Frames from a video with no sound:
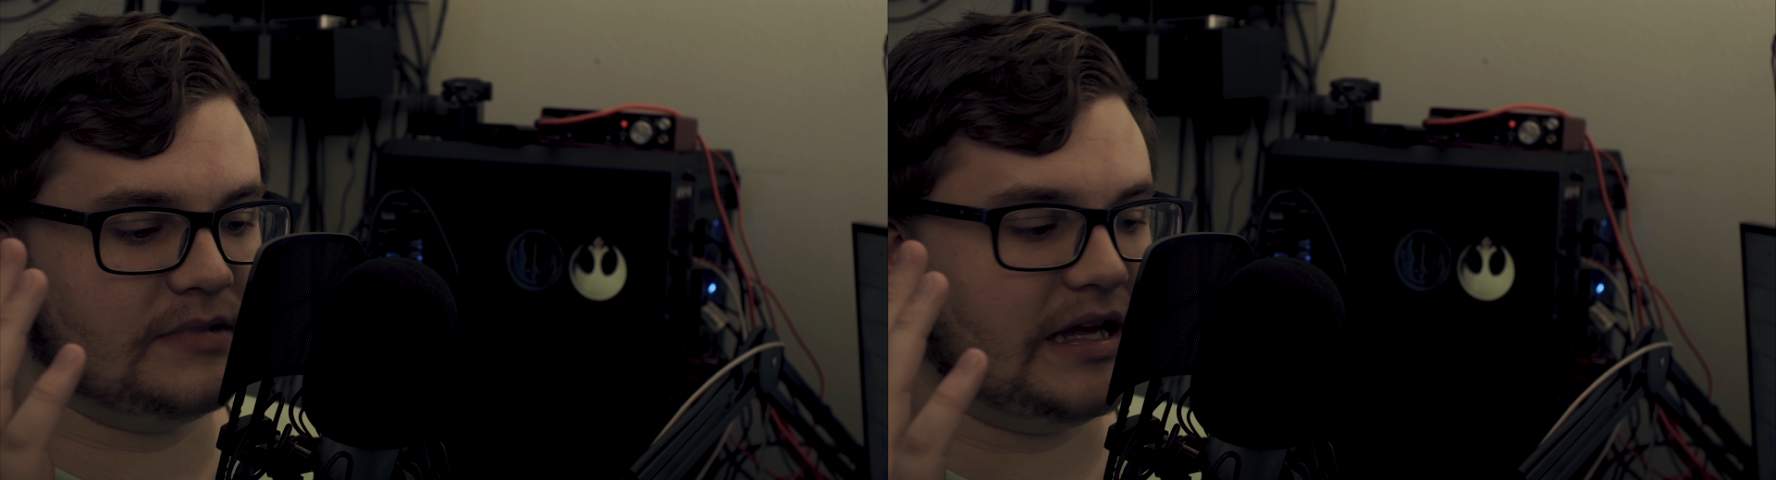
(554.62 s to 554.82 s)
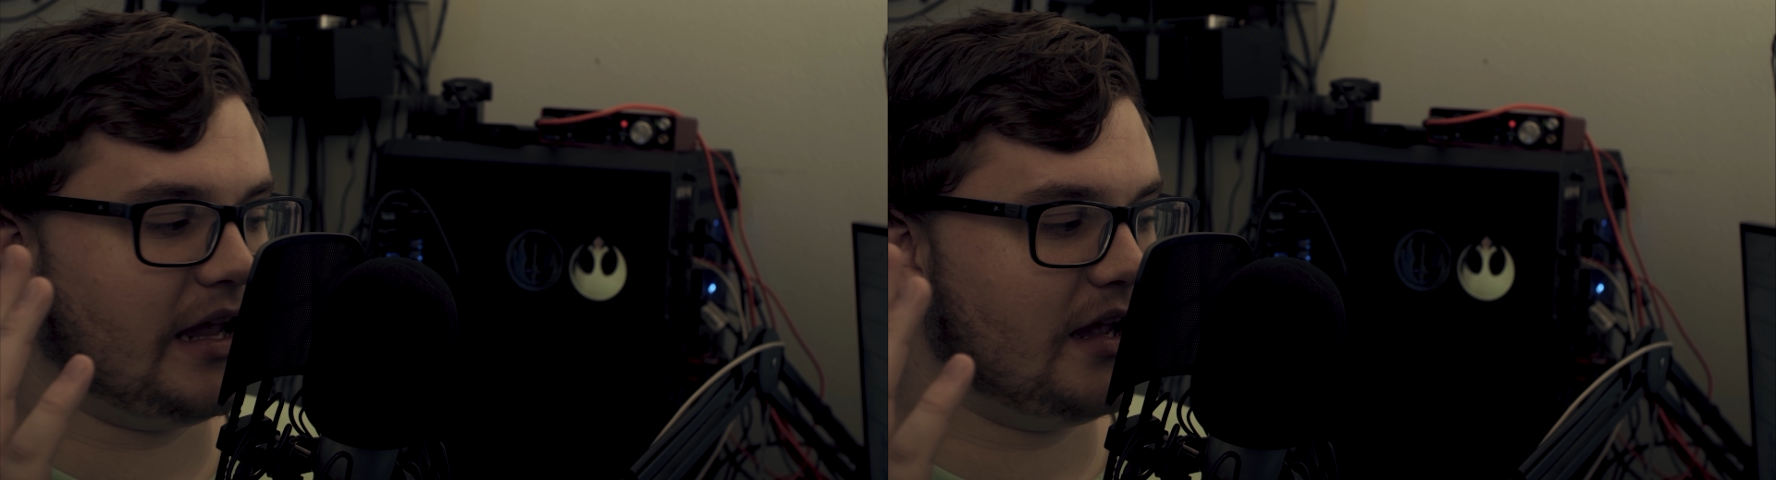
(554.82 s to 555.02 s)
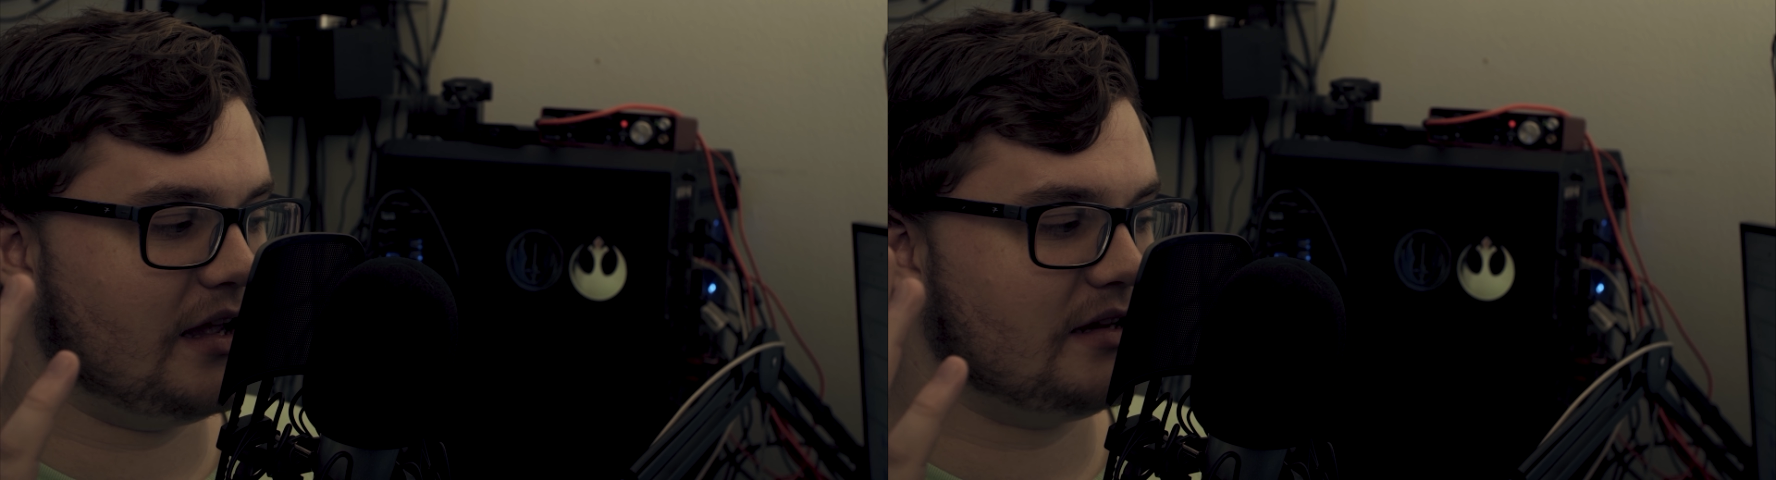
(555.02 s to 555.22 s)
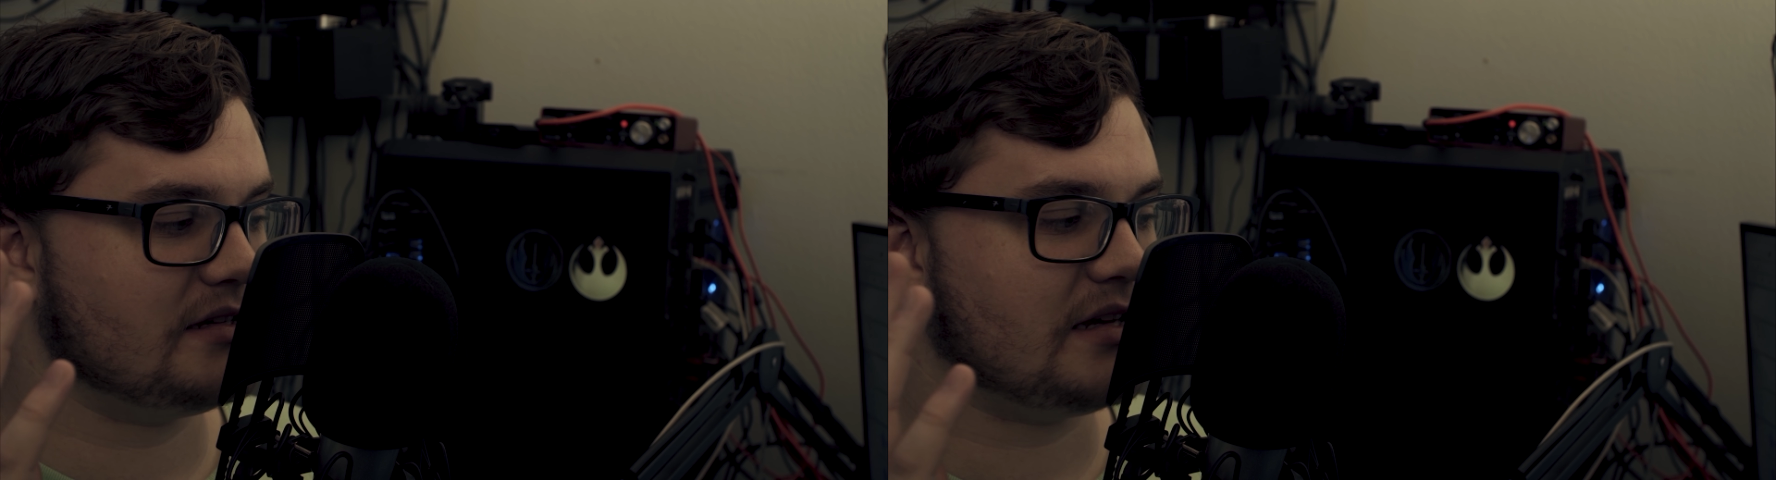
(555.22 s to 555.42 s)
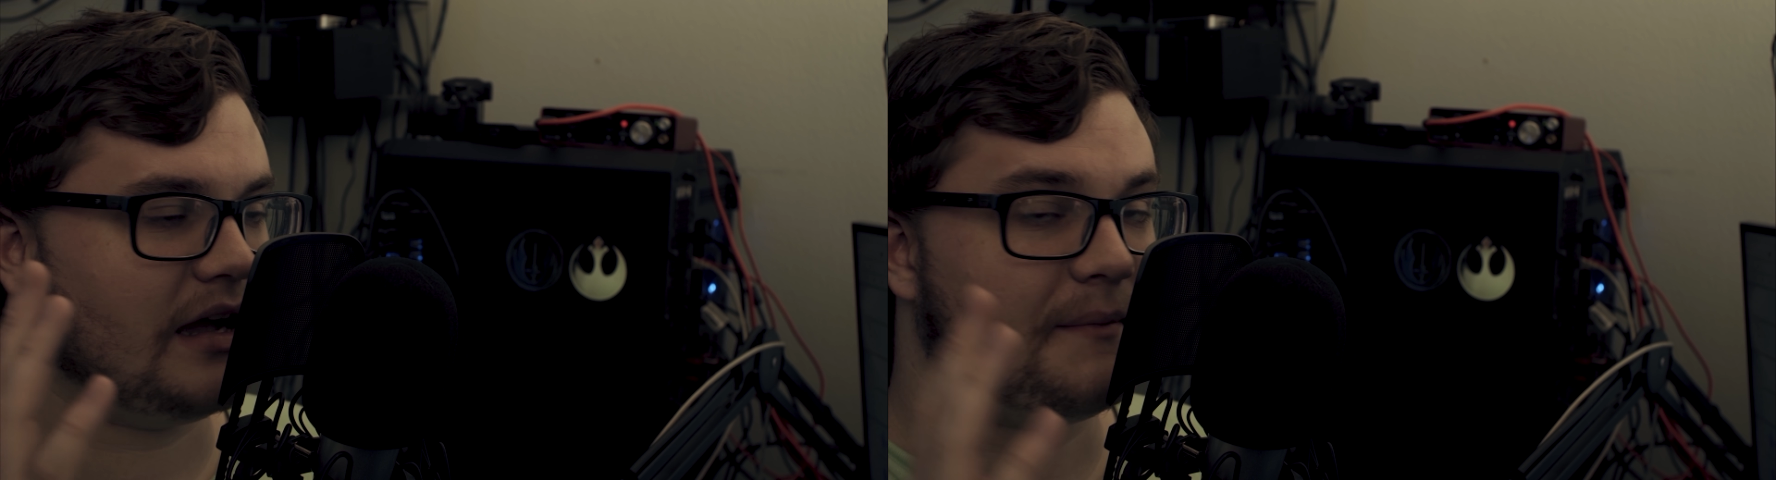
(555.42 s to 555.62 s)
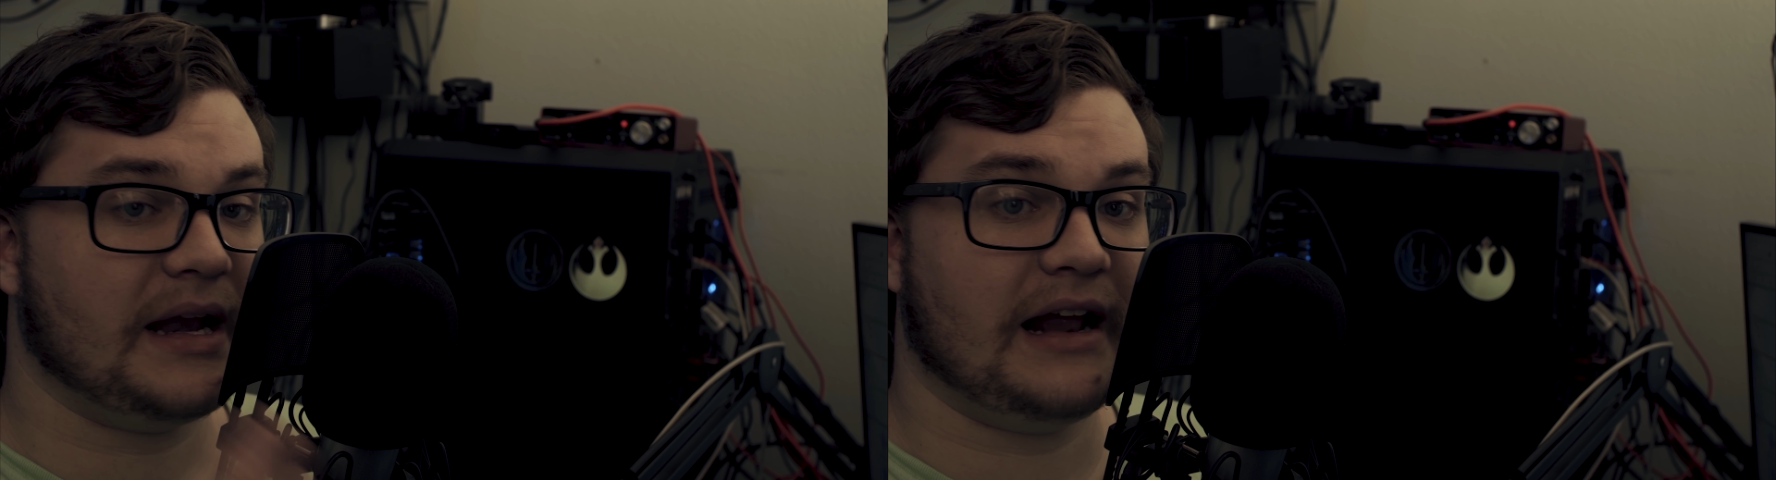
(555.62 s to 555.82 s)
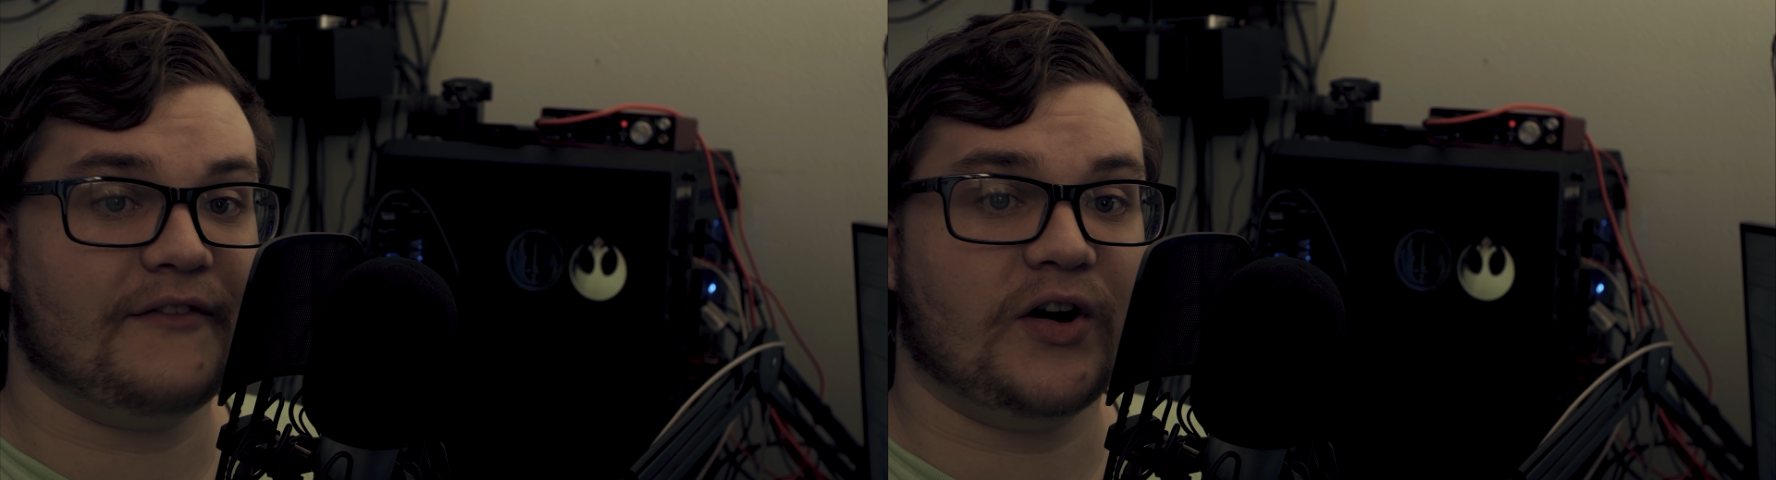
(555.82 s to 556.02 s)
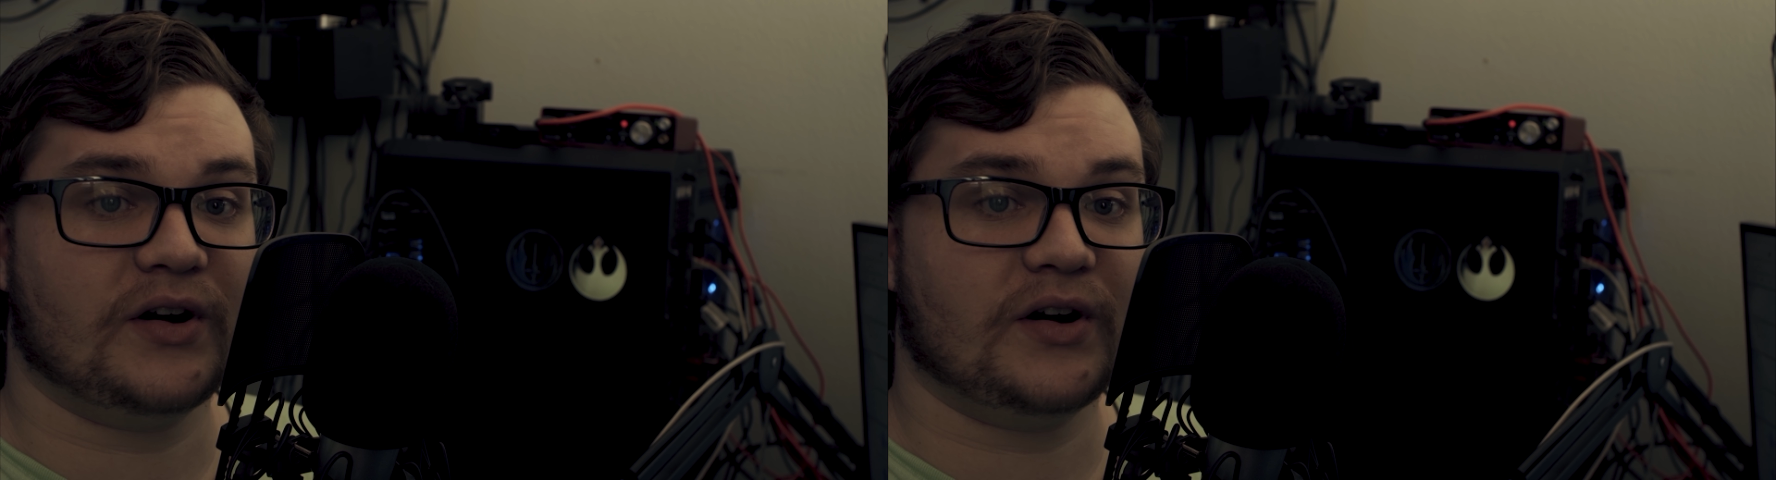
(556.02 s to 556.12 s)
And I'm going to have a